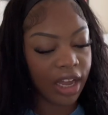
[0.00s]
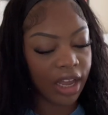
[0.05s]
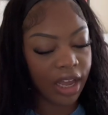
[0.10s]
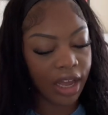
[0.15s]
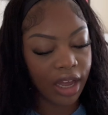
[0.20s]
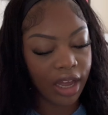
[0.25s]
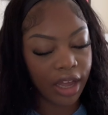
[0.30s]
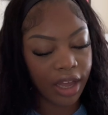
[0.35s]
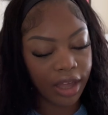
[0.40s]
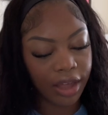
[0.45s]

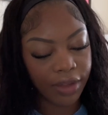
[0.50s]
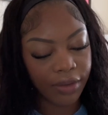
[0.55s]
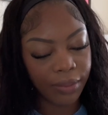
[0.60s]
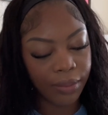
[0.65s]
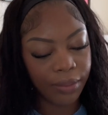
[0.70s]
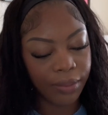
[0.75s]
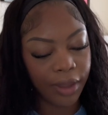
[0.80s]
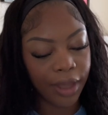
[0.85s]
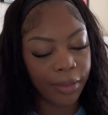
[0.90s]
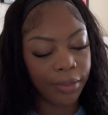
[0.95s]
High
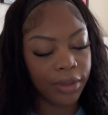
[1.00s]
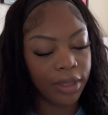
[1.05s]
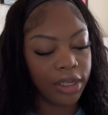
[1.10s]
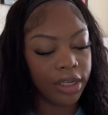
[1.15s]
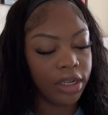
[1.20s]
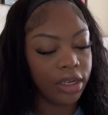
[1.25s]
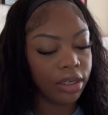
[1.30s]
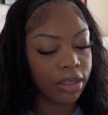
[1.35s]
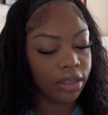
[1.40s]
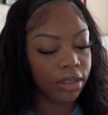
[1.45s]

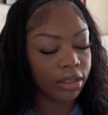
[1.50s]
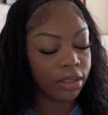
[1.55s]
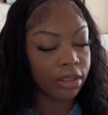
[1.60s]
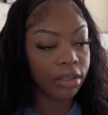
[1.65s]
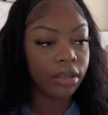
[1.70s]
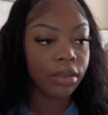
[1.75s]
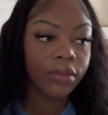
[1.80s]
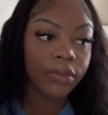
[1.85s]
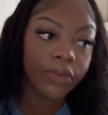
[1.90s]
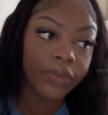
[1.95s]
Maybelline
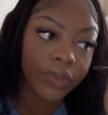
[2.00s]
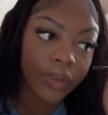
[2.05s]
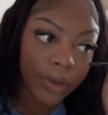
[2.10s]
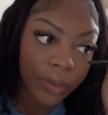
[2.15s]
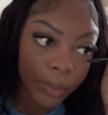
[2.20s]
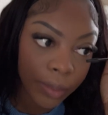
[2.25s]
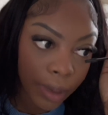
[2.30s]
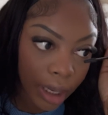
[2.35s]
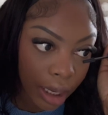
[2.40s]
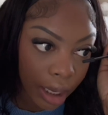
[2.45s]
for
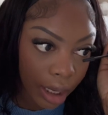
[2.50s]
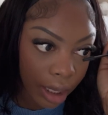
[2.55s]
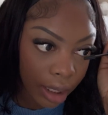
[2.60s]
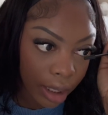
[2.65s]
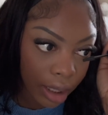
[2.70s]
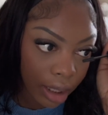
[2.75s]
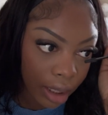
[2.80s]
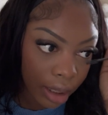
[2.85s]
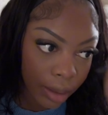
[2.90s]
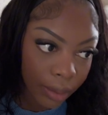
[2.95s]
my
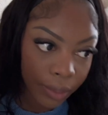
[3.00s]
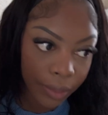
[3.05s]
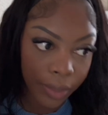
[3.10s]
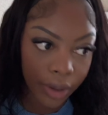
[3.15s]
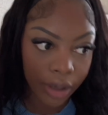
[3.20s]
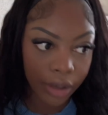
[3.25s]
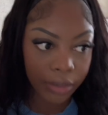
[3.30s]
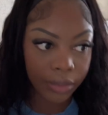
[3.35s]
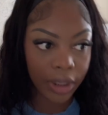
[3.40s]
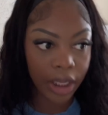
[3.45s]

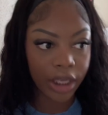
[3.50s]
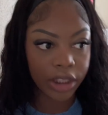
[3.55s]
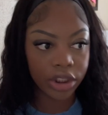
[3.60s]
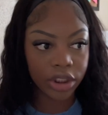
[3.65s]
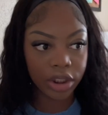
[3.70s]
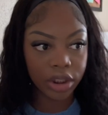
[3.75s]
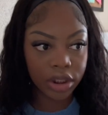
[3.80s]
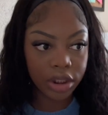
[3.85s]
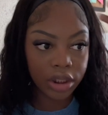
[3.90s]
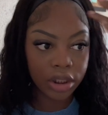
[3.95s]
bottom
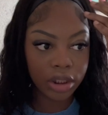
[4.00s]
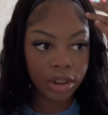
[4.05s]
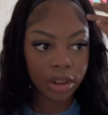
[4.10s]
lashes.